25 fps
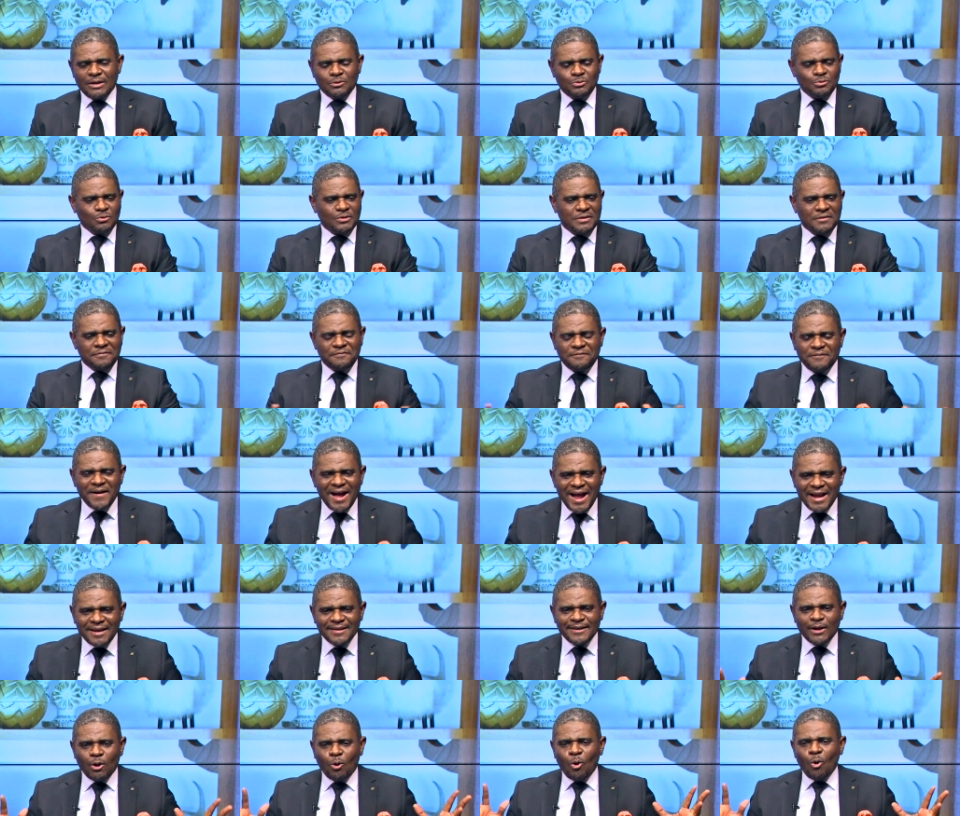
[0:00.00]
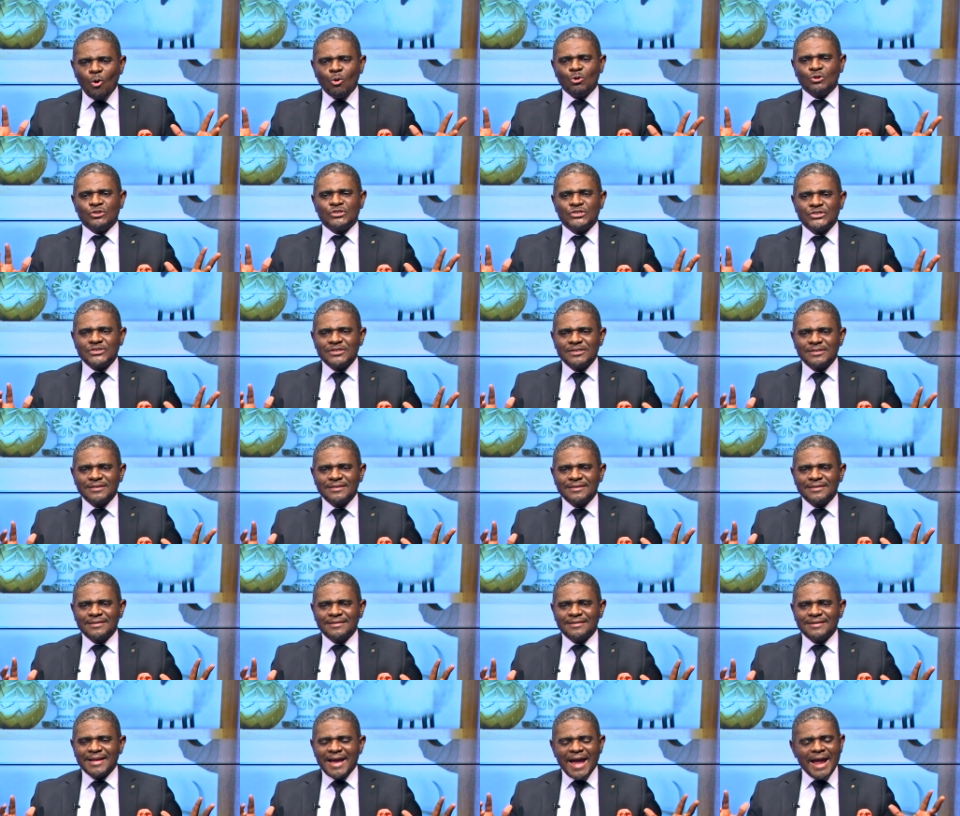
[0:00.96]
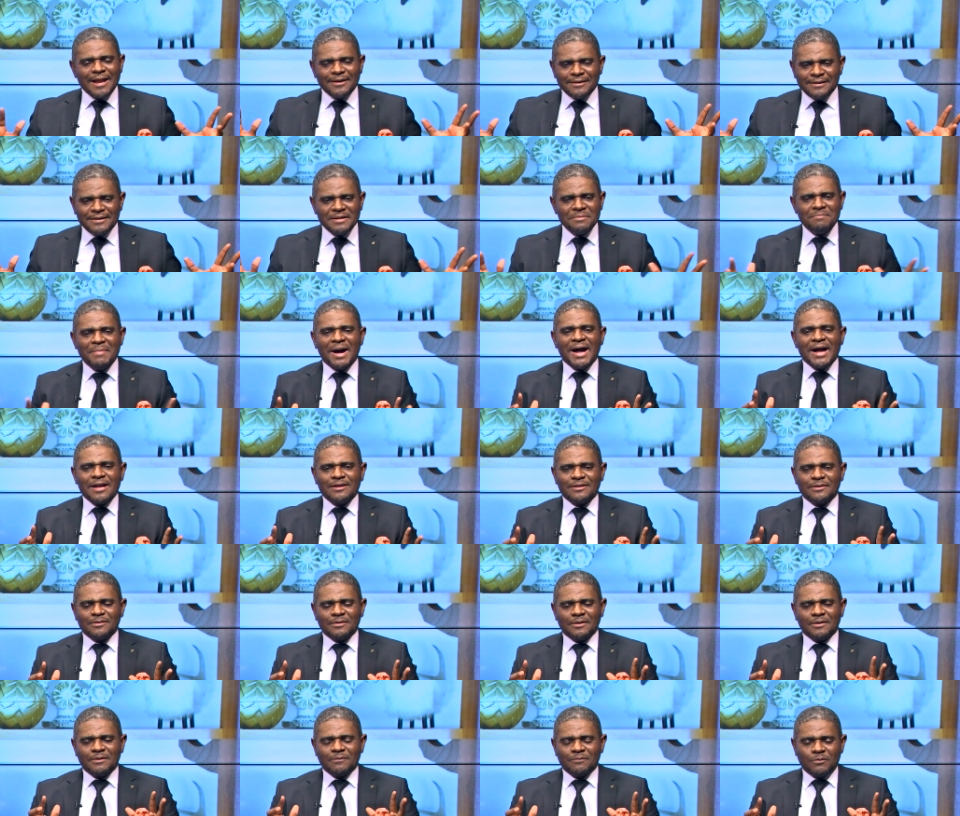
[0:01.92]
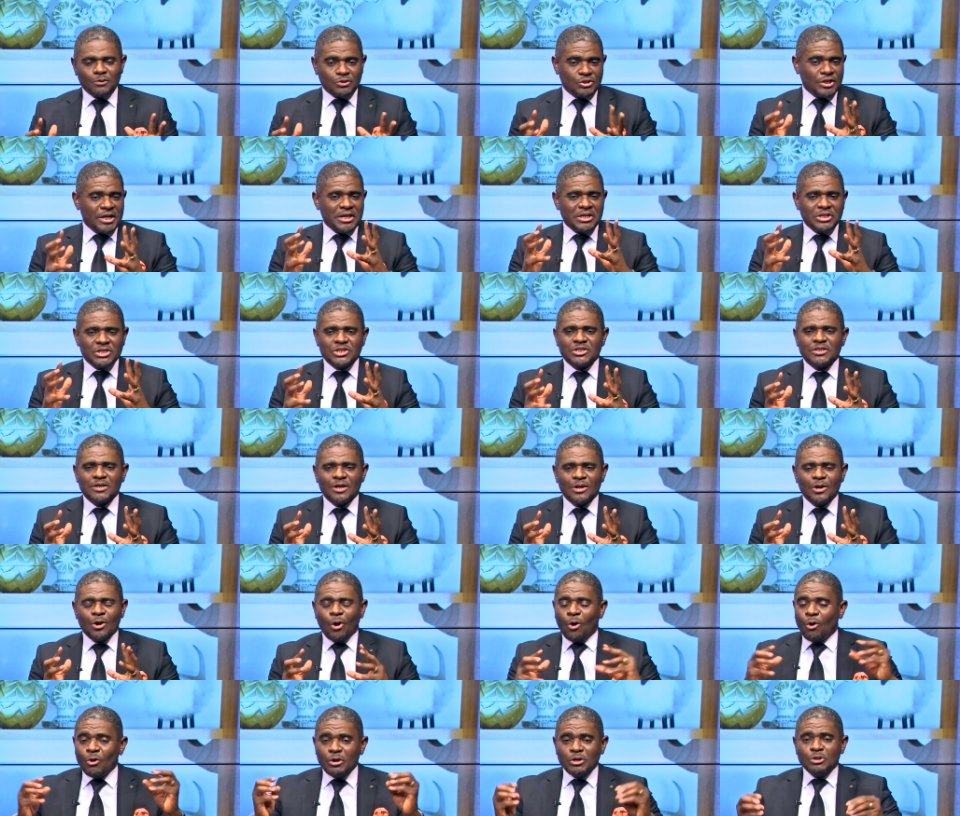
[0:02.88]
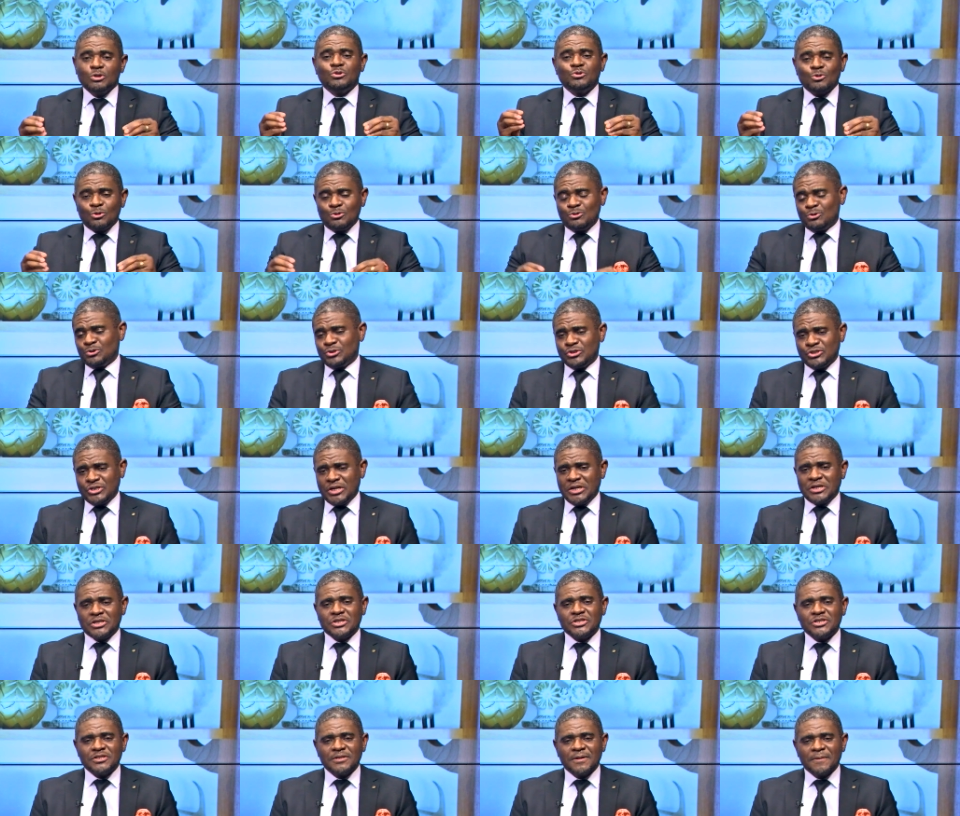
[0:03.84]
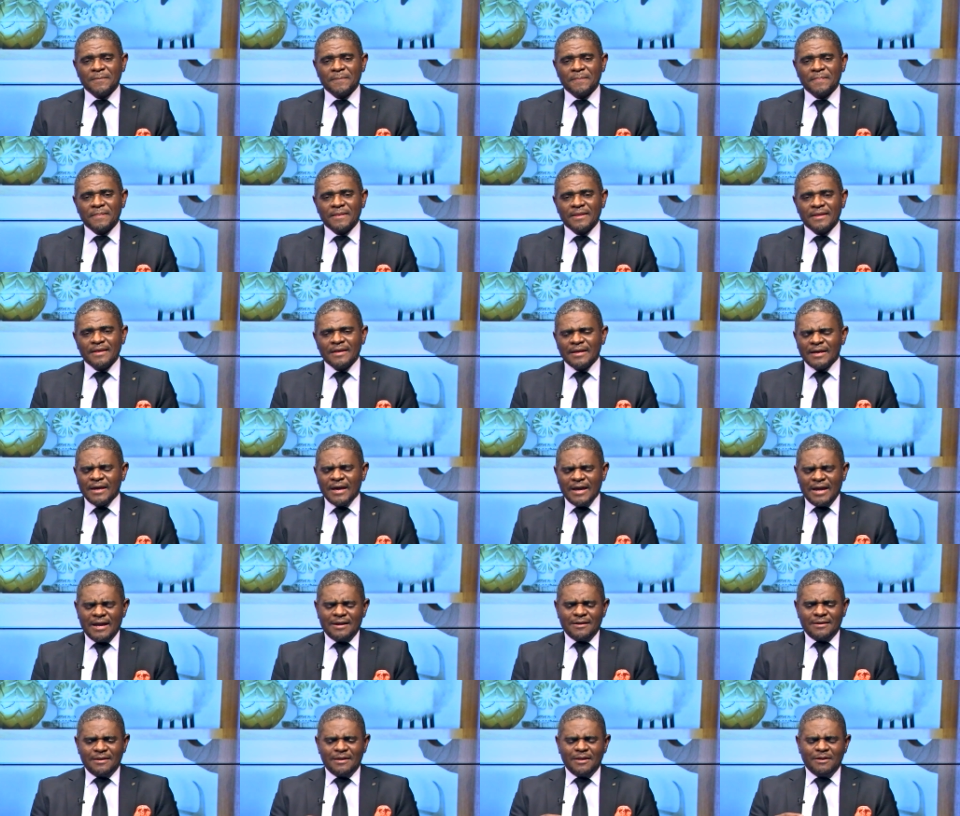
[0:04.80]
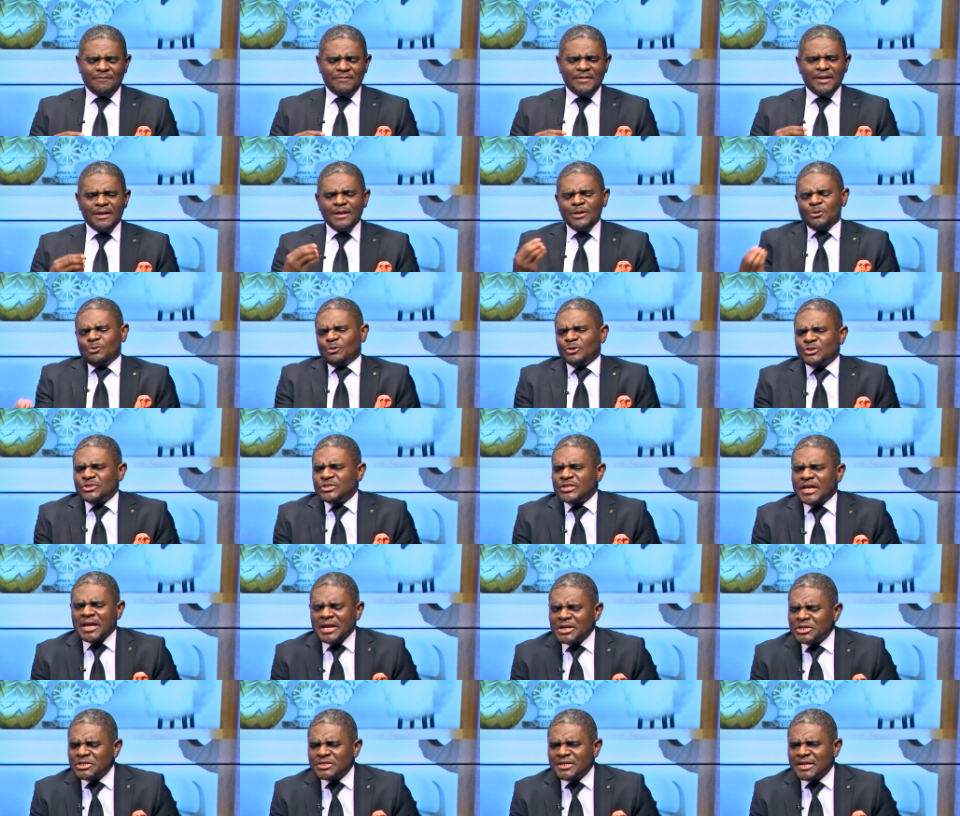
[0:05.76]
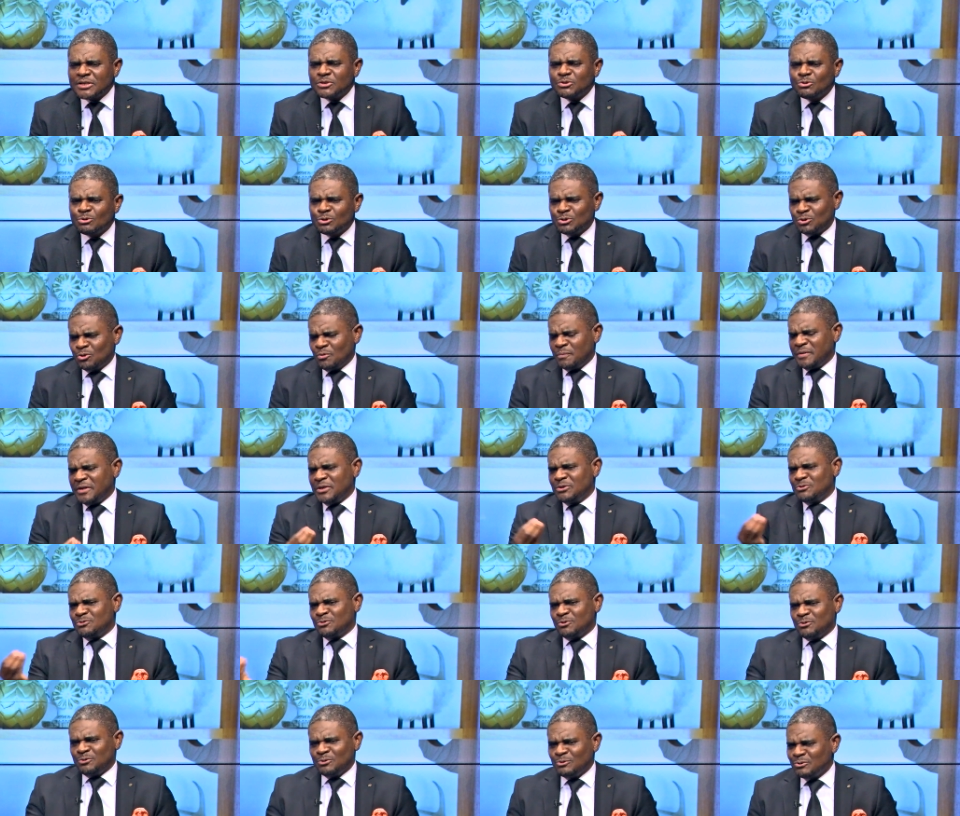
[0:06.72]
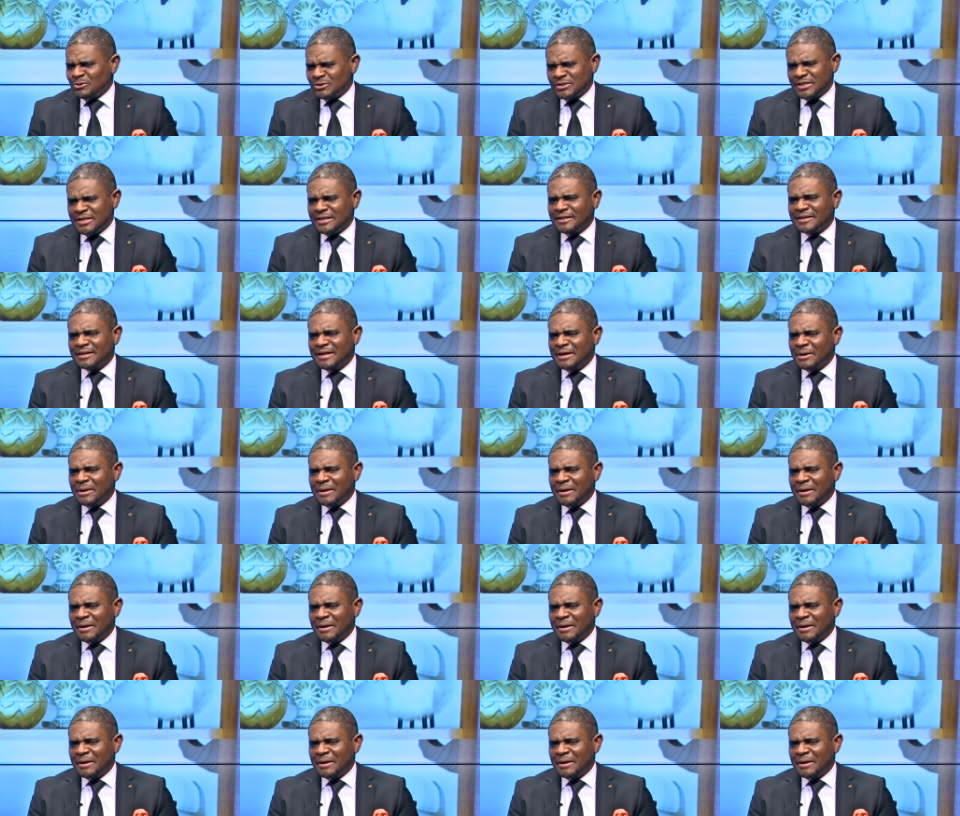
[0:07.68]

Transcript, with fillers: to defy the odds and demand for change or introduce change. And if the little change that you should be introducing